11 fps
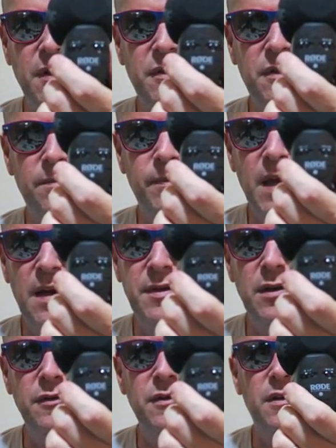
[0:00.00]
this. Haven't
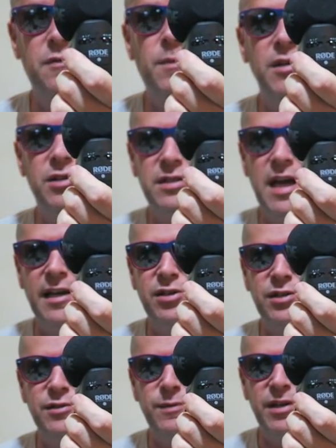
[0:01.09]
used it as much as
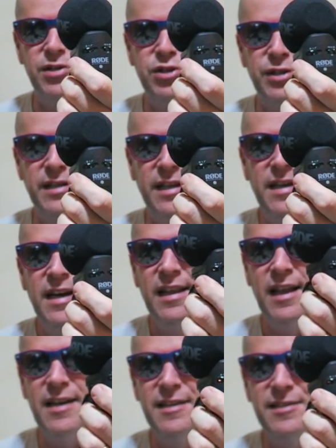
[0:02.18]
actually as what I should. A
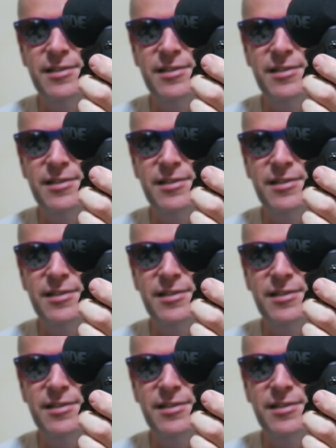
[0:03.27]
lot of